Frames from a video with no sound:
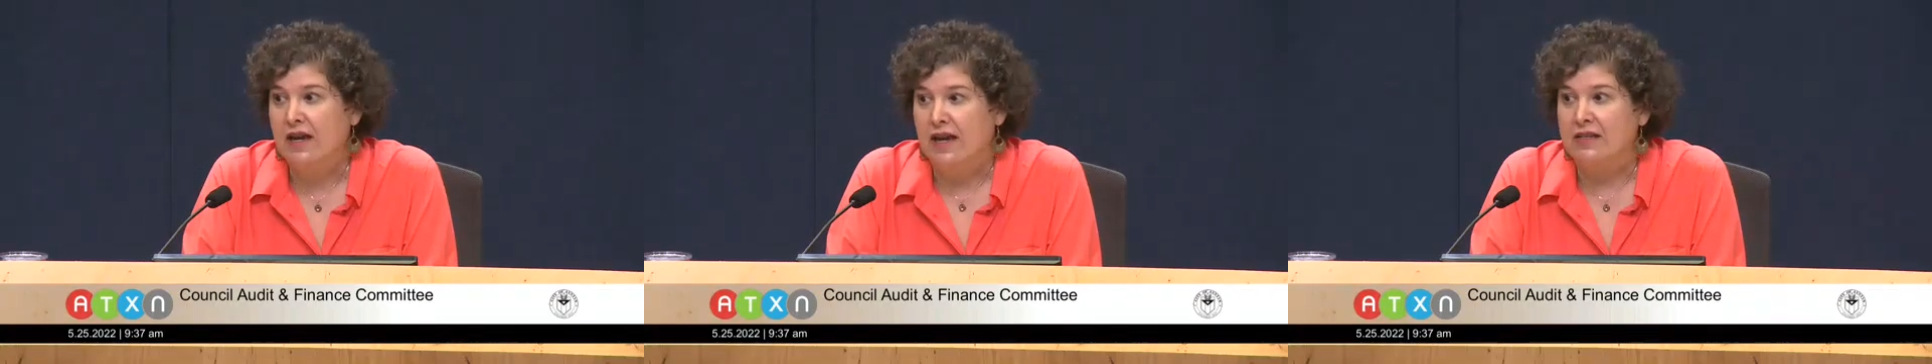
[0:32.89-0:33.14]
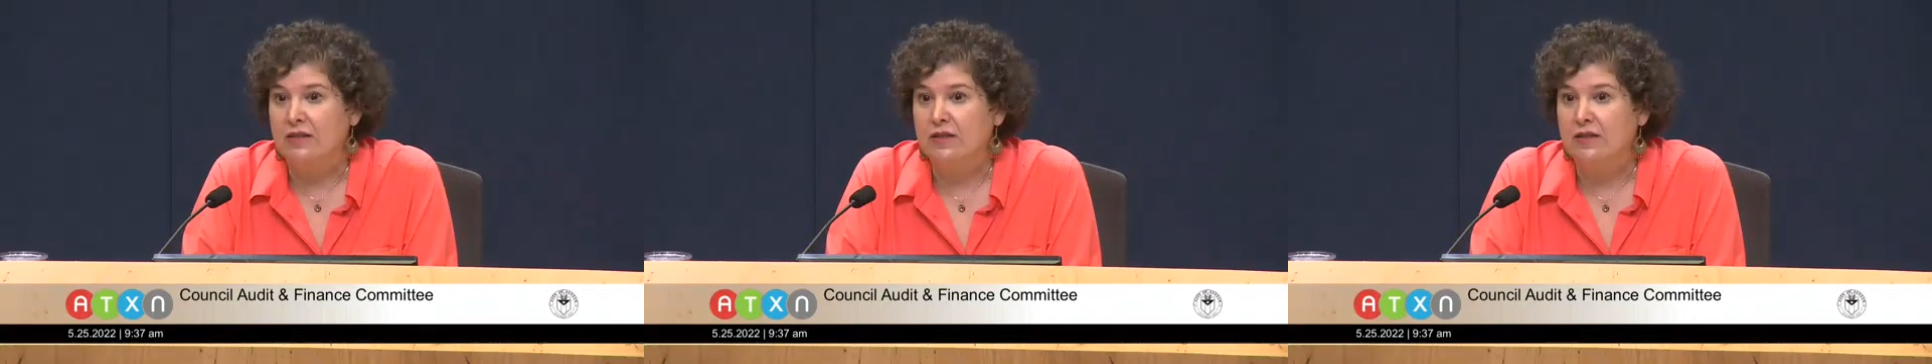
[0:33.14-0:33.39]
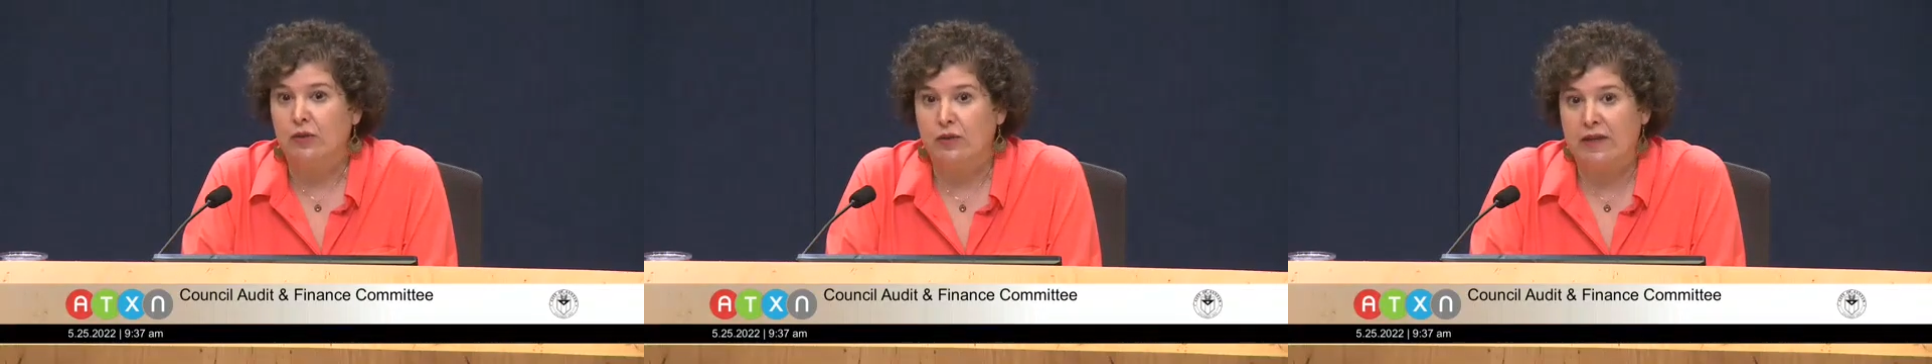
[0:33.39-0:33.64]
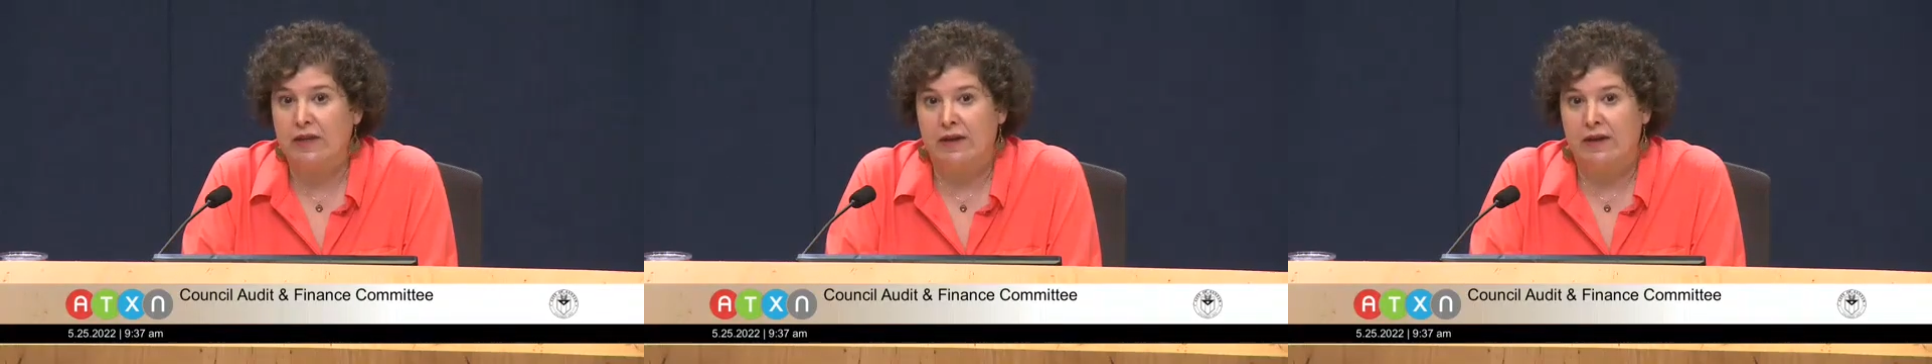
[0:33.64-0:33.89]
and
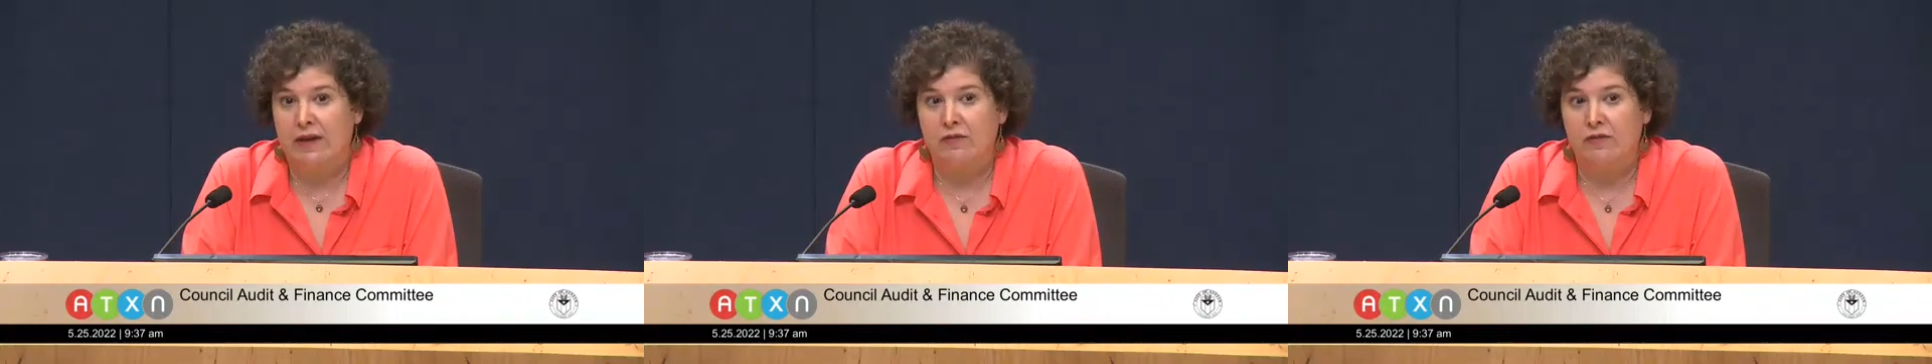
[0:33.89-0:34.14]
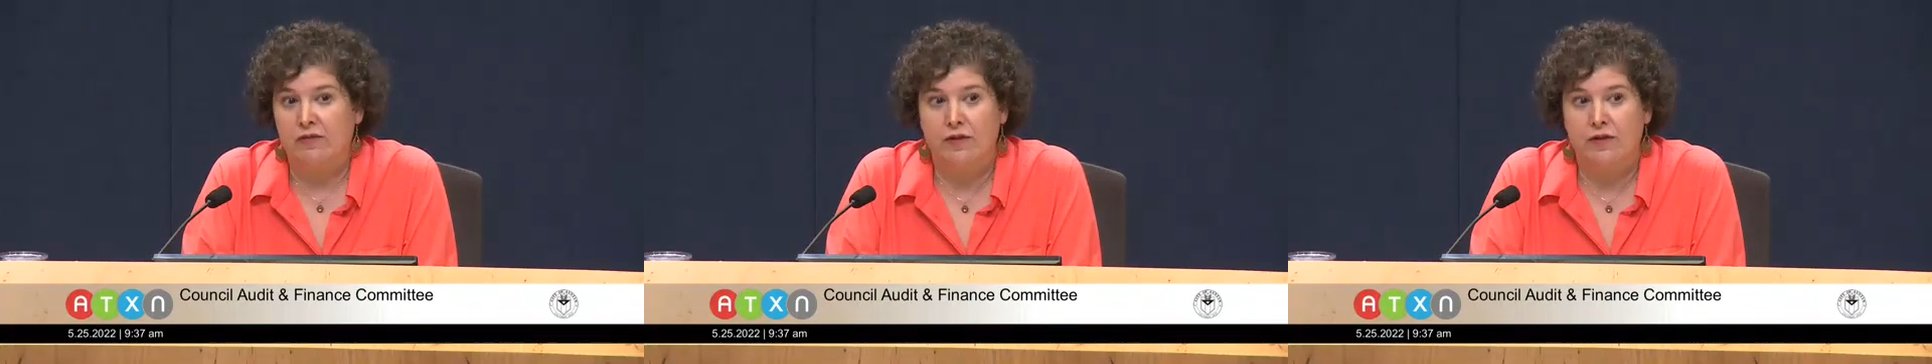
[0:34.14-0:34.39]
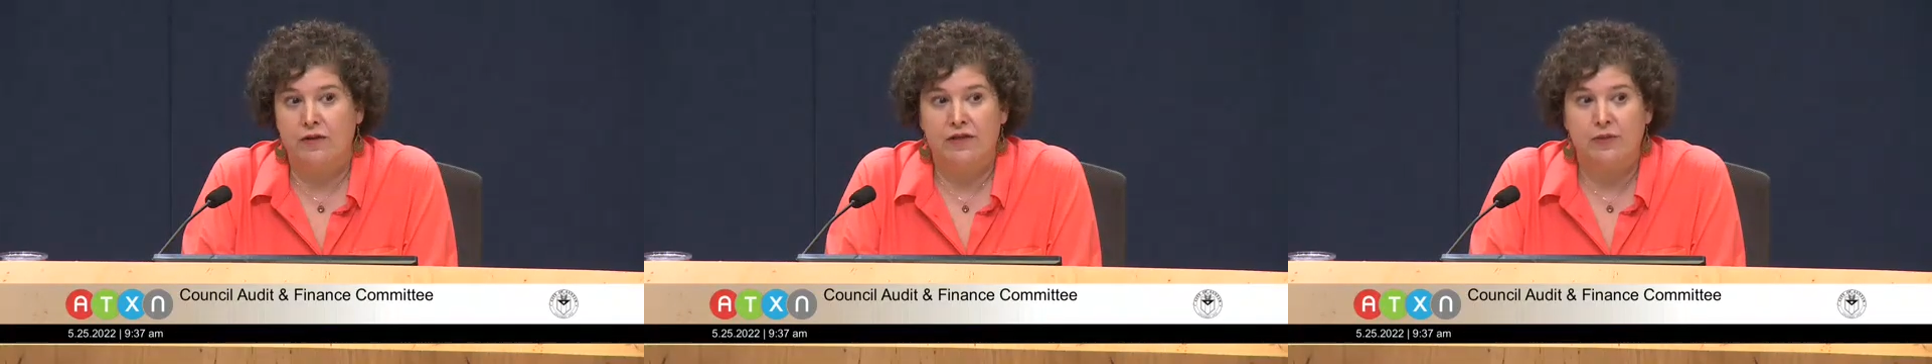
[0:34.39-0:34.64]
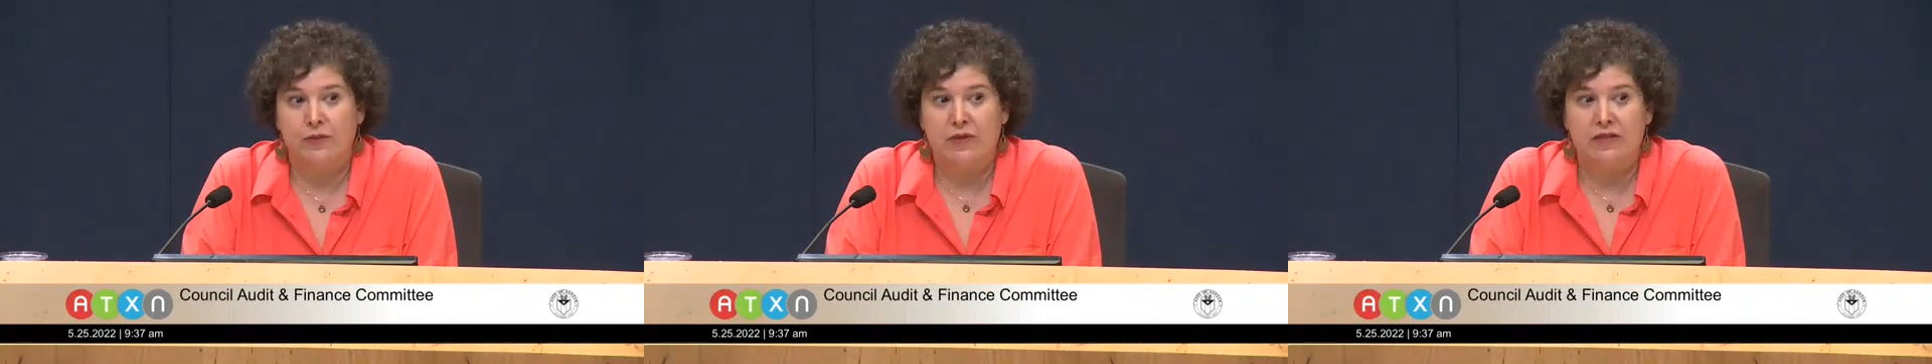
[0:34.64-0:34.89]
deploy them for the
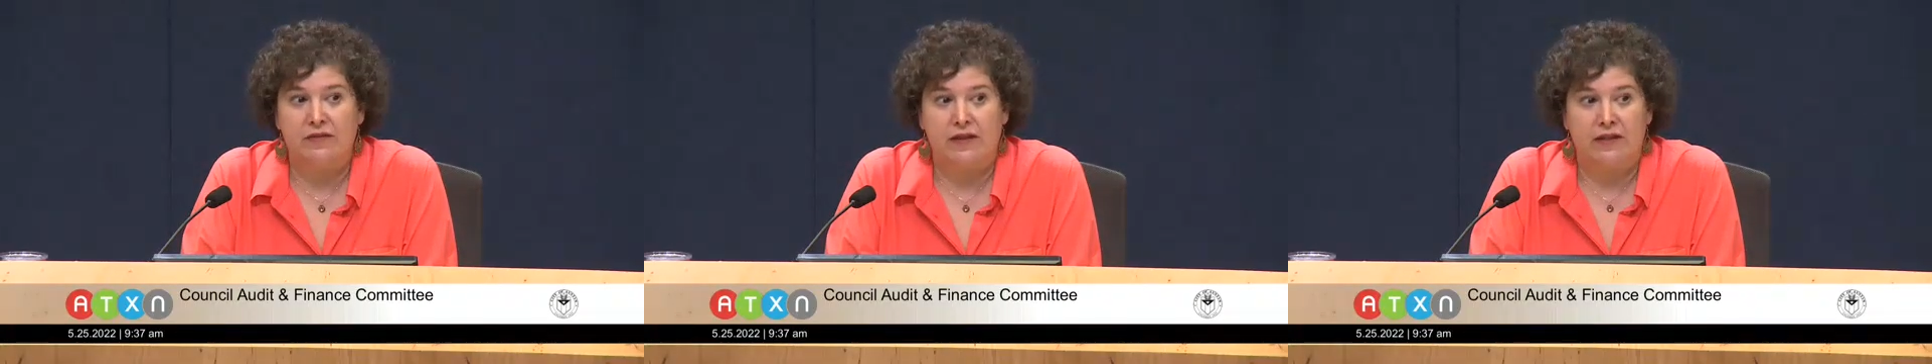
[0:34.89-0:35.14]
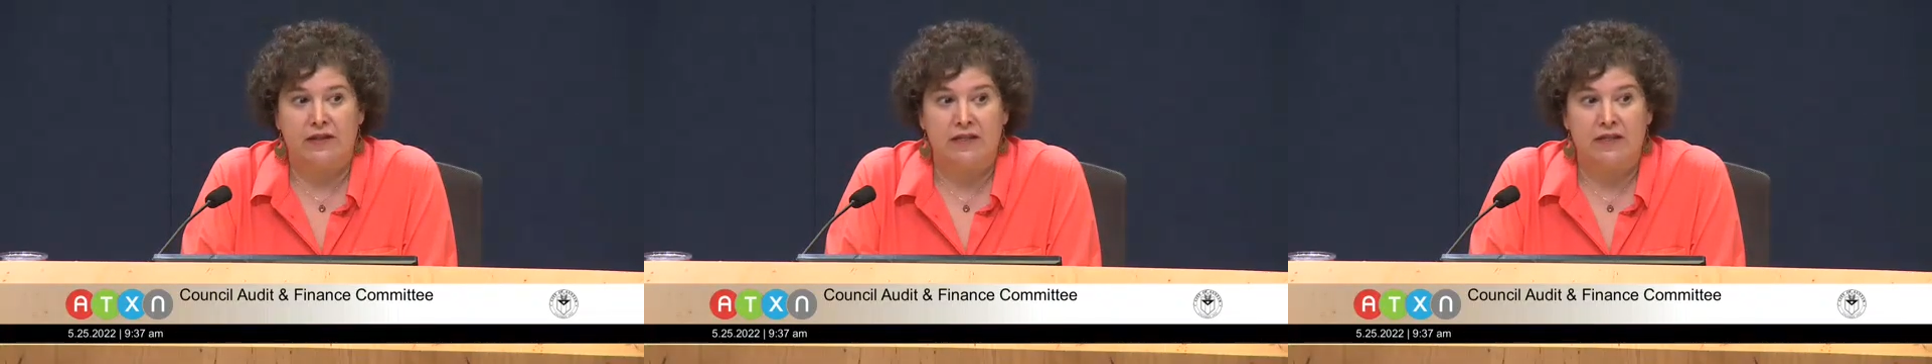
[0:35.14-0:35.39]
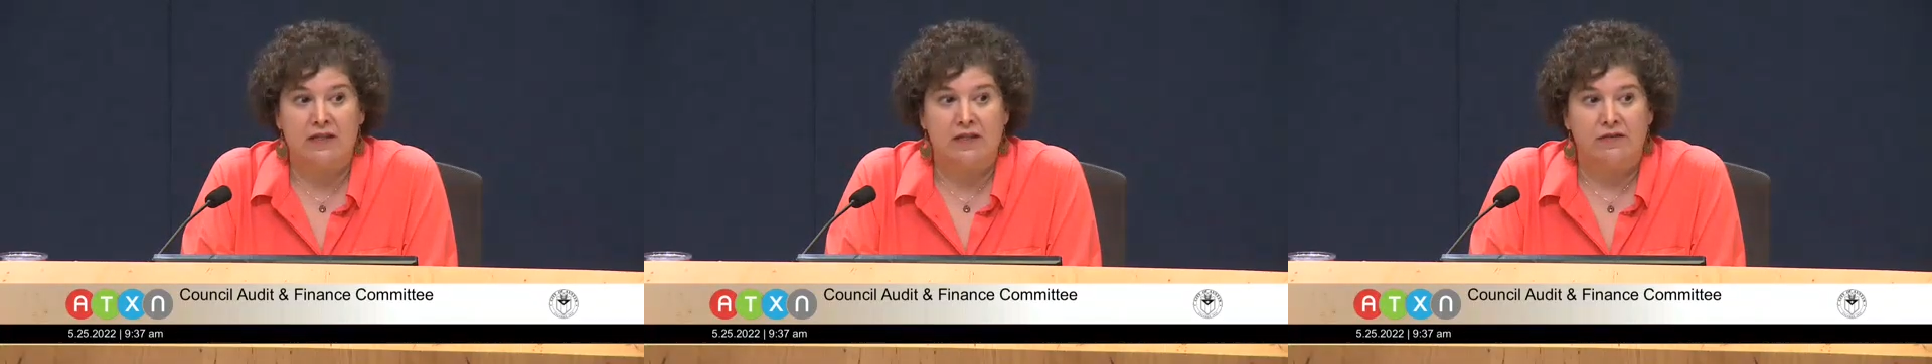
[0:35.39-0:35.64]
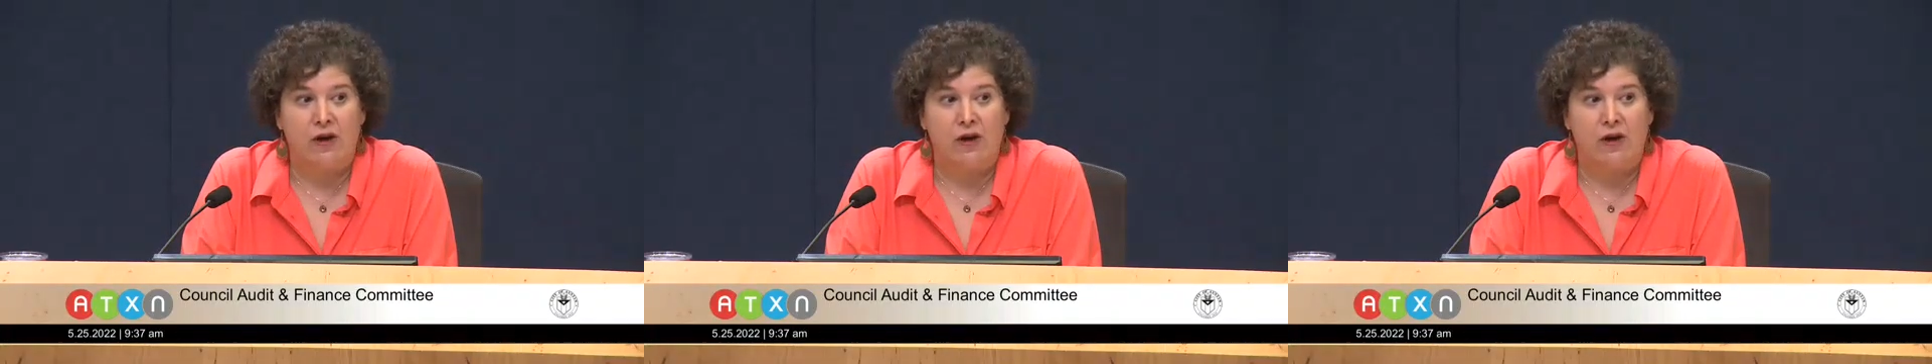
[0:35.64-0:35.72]
specific needs of